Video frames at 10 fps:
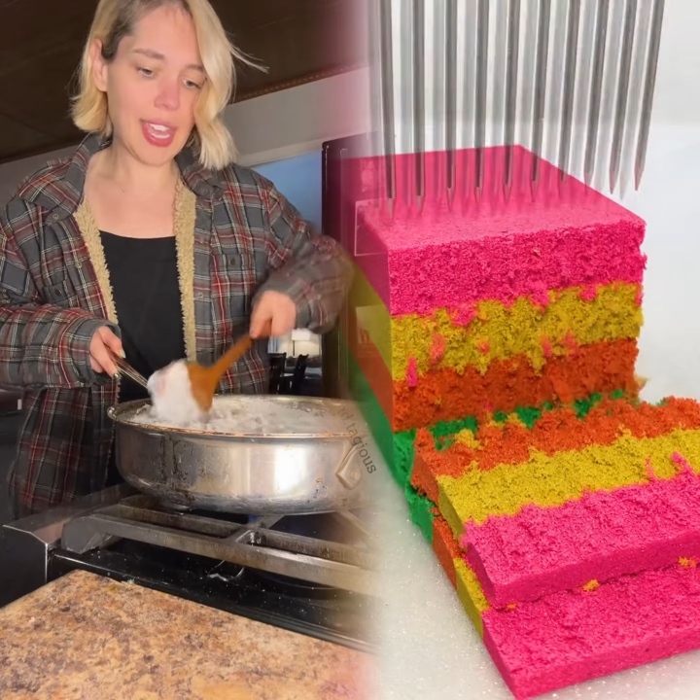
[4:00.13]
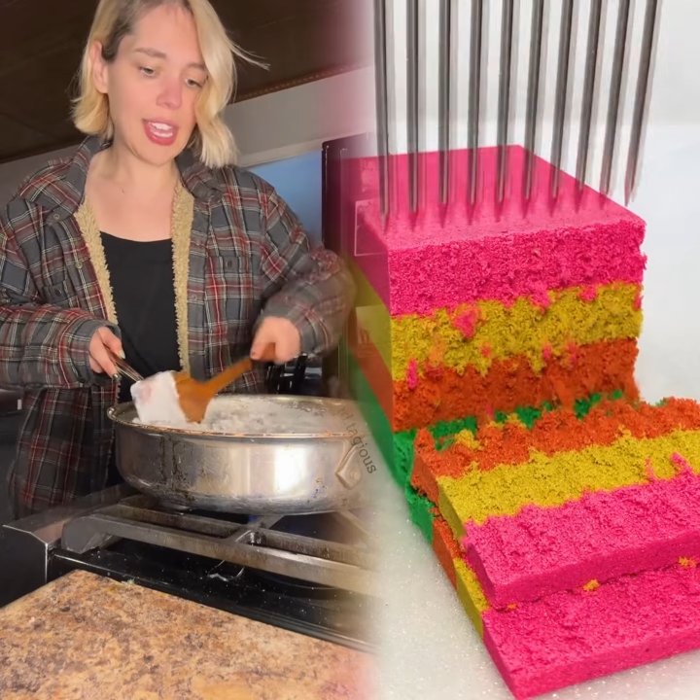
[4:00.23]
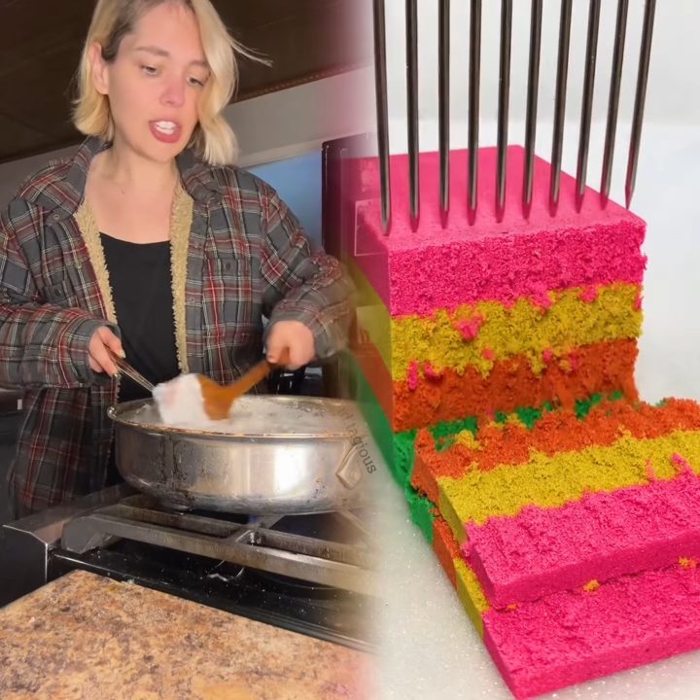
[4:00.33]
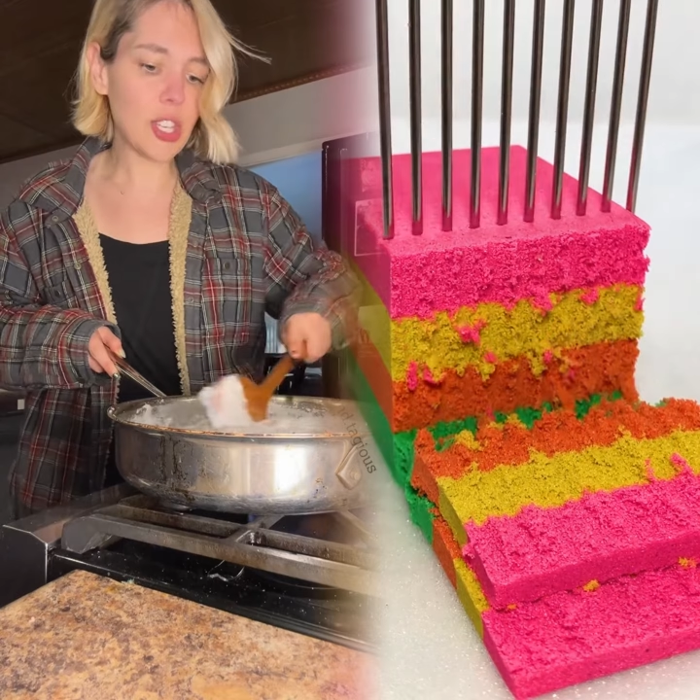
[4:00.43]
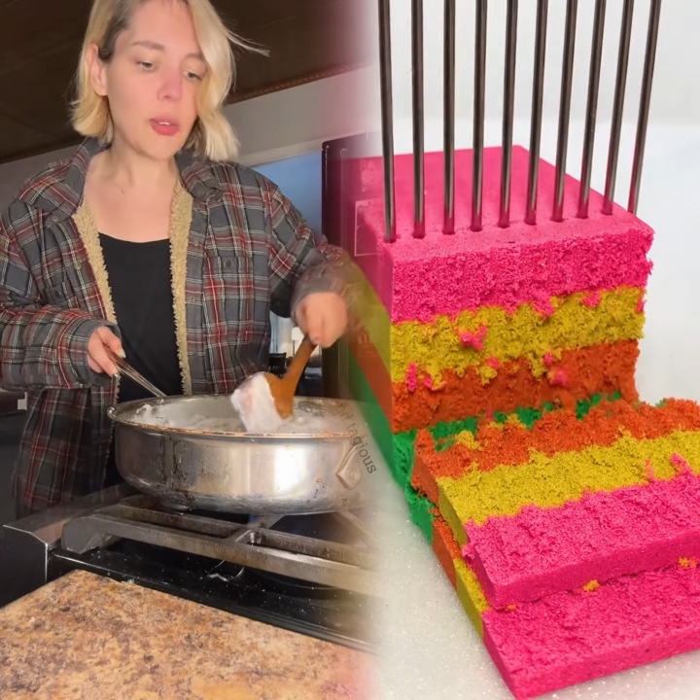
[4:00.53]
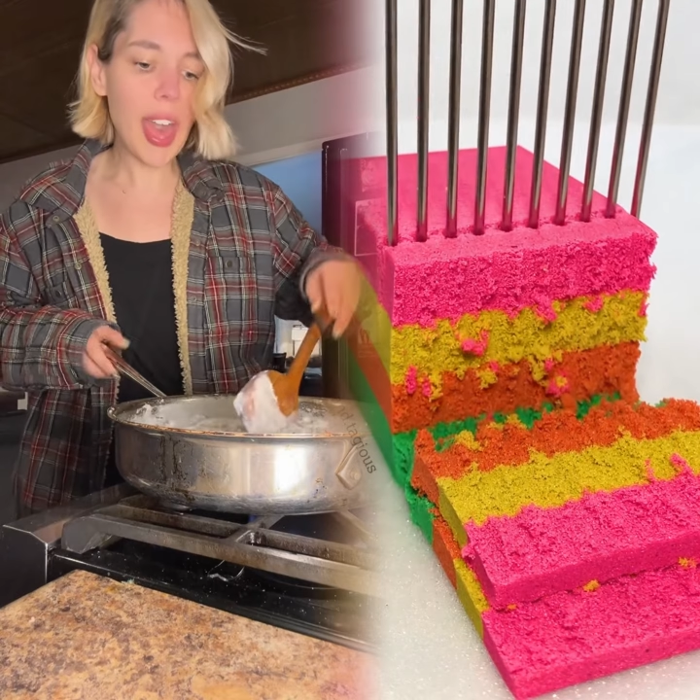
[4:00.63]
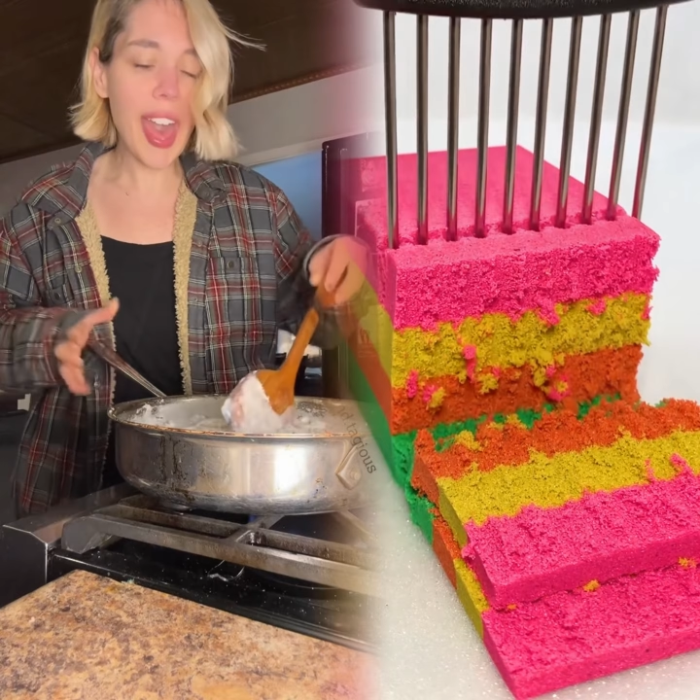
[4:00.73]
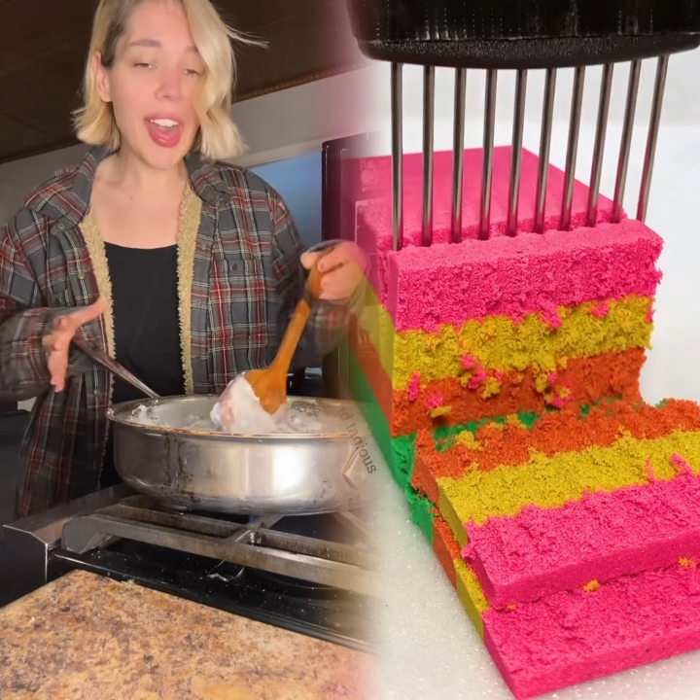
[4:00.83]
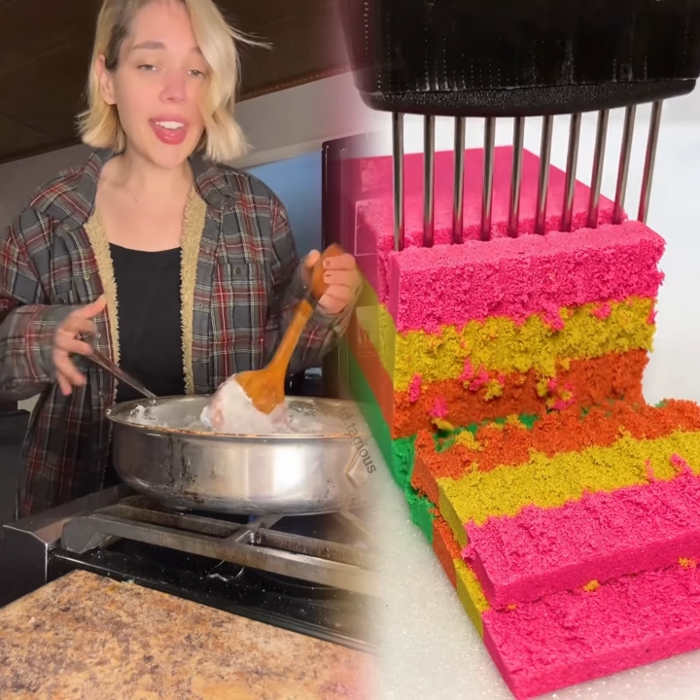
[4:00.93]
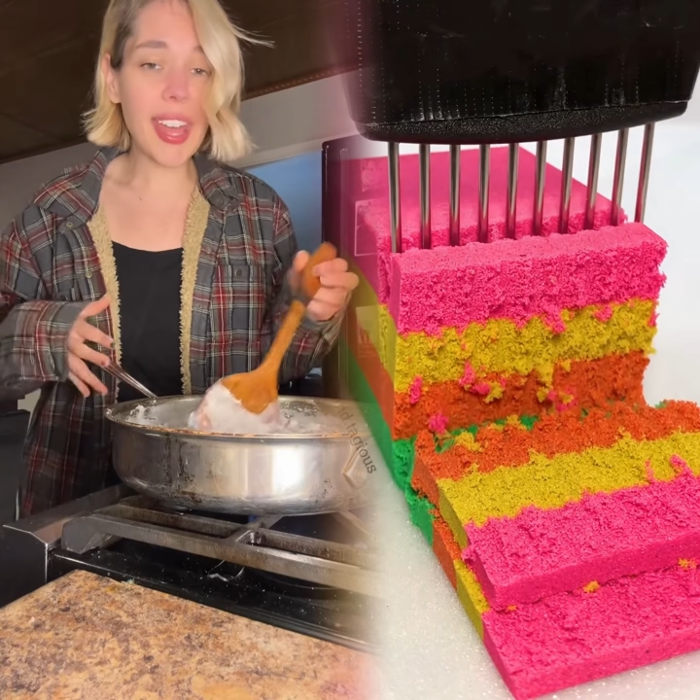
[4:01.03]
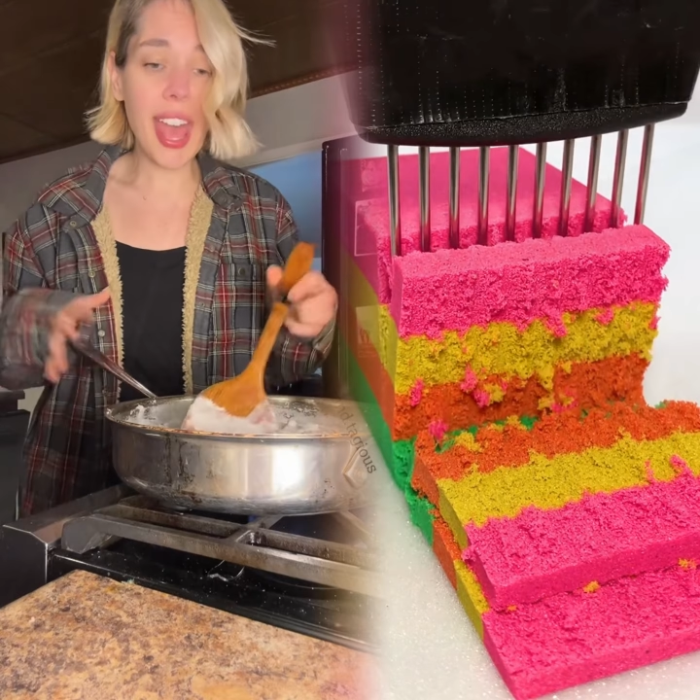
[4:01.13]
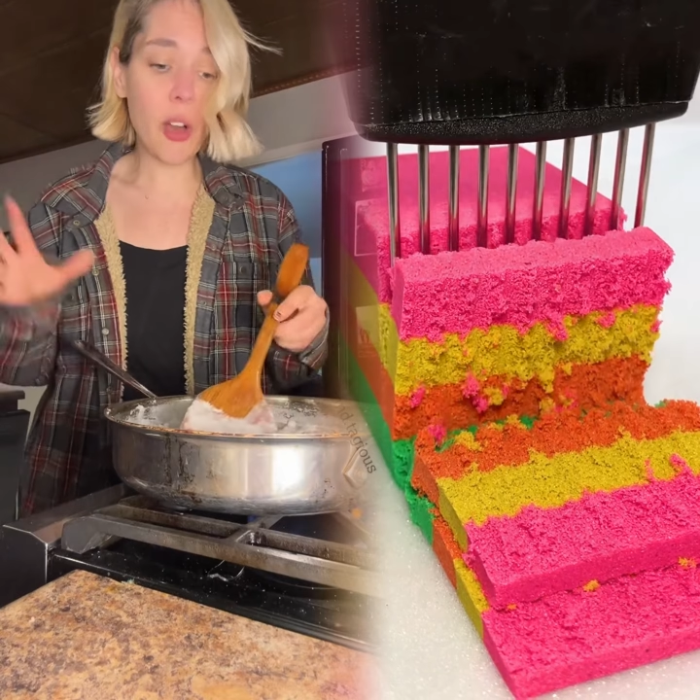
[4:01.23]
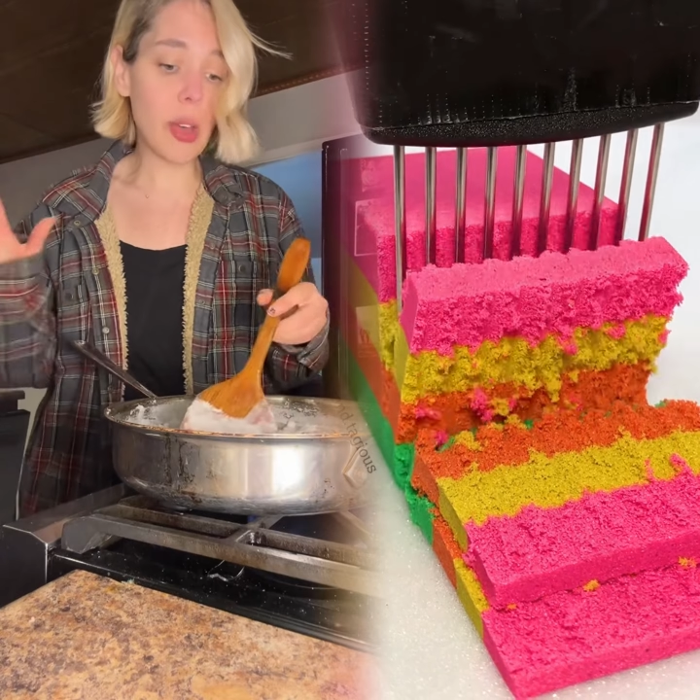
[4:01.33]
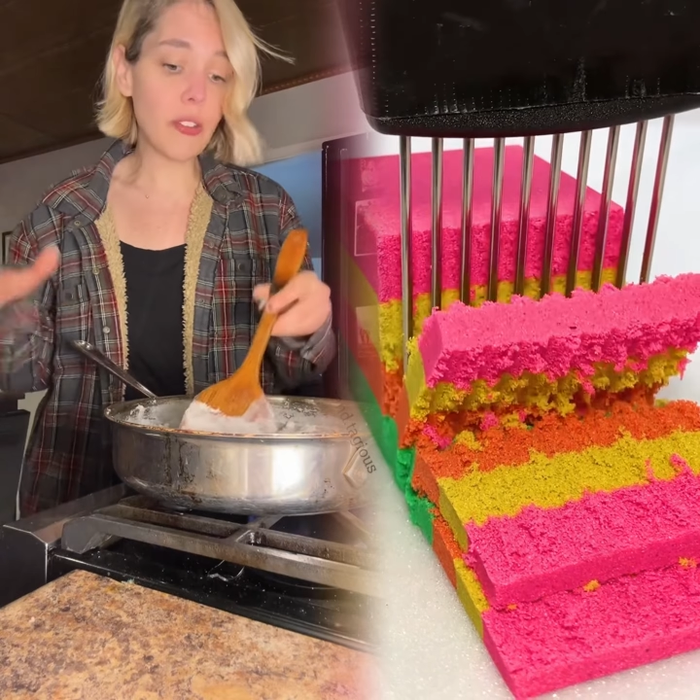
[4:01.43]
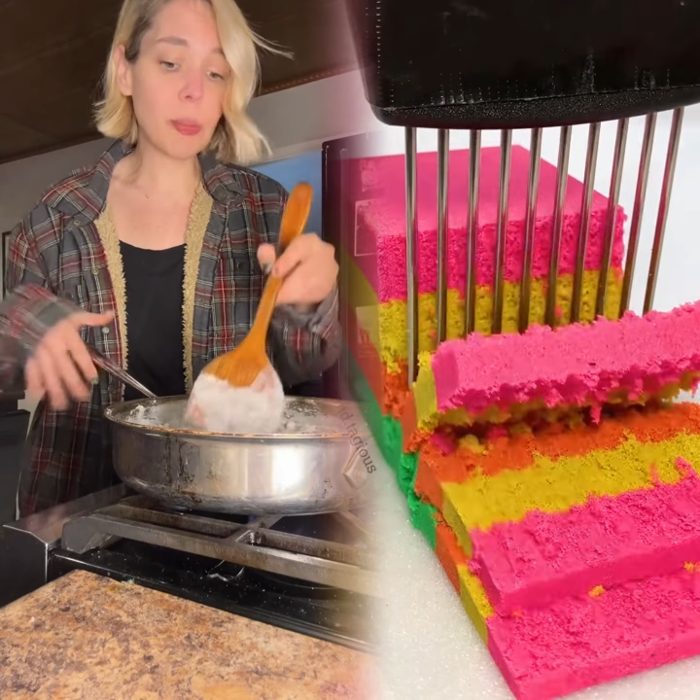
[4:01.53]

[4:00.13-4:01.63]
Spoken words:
and you add however